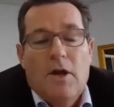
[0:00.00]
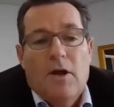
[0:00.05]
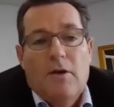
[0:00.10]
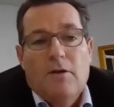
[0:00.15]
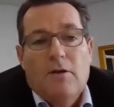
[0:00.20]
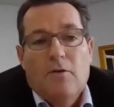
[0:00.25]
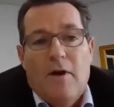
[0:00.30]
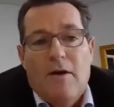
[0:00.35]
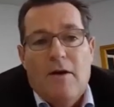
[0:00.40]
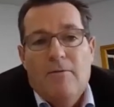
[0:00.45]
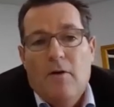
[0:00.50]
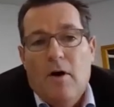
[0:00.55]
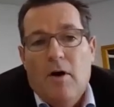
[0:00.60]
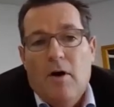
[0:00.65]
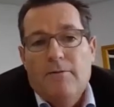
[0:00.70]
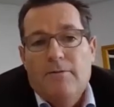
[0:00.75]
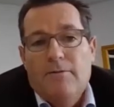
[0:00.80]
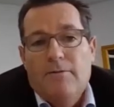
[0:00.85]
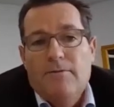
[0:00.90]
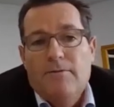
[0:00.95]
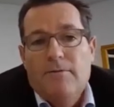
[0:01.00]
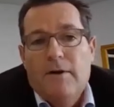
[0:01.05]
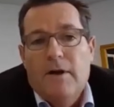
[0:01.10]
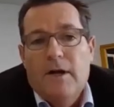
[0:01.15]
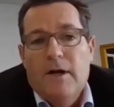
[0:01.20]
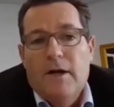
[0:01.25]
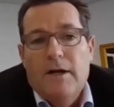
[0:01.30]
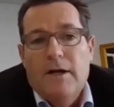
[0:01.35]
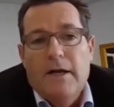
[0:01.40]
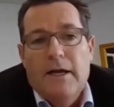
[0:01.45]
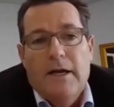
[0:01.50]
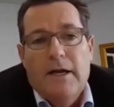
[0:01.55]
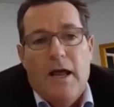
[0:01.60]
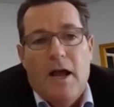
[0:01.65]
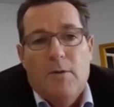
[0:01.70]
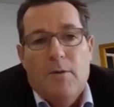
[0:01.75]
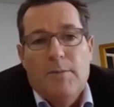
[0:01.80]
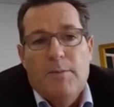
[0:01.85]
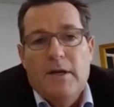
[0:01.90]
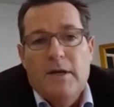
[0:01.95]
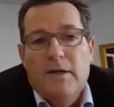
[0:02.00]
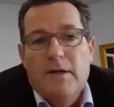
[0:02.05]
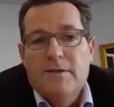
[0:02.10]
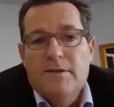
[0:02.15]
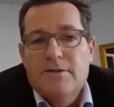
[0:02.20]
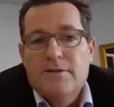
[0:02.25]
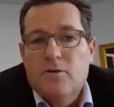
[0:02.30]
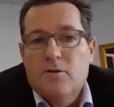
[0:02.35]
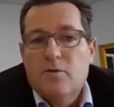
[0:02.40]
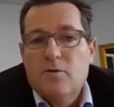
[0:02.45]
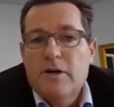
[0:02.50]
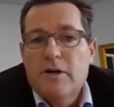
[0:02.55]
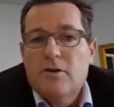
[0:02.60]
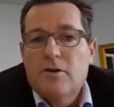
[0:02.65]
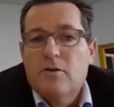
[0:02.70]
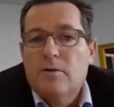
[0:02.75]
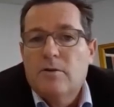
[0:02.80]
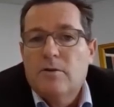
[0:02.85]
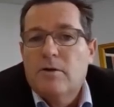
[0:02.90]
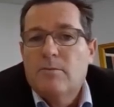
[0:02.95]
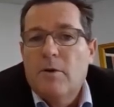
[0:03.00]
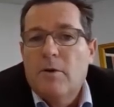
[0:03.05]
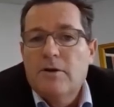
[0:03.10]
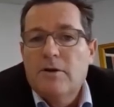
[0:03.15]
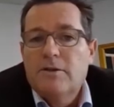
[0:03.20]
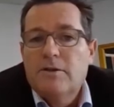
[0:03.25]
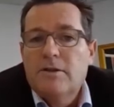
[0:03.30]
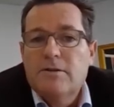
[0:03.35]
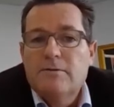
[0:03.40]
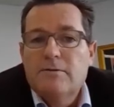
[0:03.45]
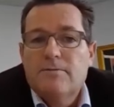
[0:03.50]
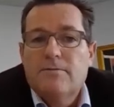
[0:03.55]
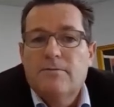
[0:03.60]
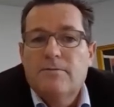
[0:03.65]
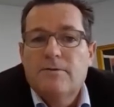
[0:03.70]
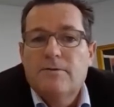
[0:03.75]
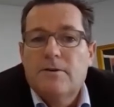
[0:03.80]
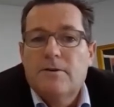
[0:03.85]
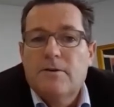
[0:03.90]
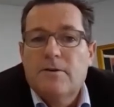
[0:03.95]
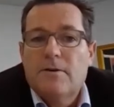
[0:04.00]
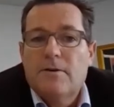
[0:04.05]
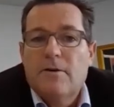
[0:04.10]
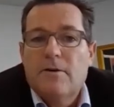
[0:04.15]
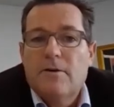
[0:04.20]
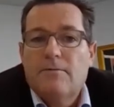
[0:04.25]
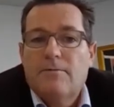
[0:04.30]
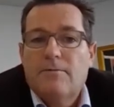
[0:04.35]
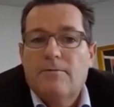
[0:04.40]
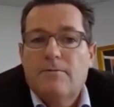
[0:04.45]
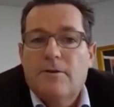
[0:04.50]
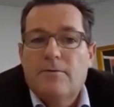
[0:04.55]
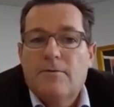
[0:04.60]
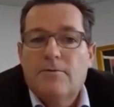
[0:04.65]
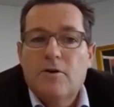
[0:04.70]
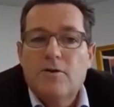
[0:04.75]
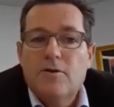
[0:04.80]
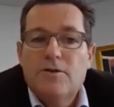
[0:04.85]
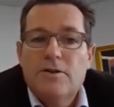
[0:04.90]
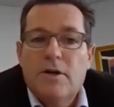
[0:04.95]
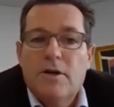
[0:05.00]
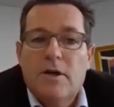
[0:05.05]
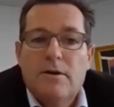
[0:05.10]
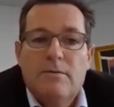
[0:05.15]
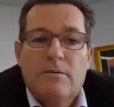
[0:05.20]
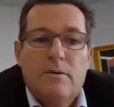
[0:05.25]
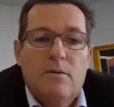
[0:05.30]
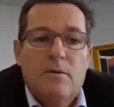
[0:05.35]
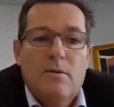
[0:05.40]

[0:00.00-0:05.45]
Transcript: Graphite, in our opinion, is a critical commodity for the future.